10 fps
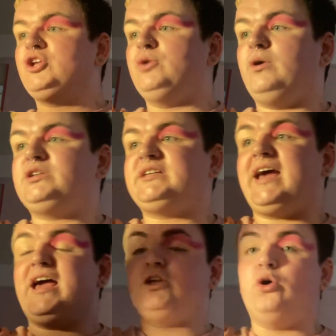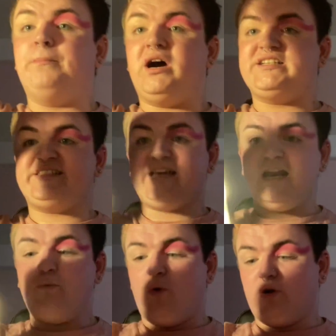You want to get your
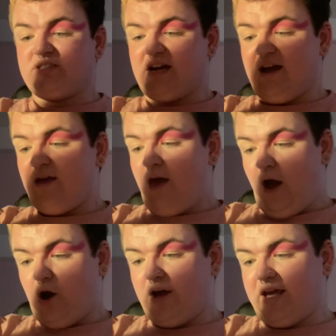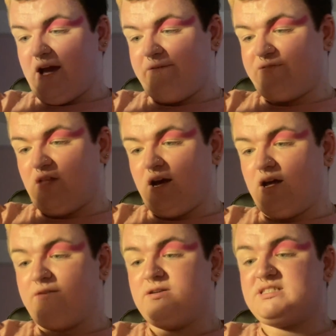micellar water. I have
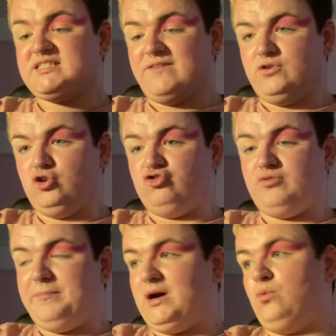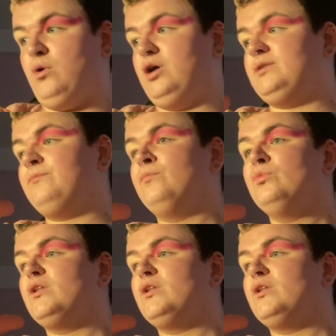the 700ml one.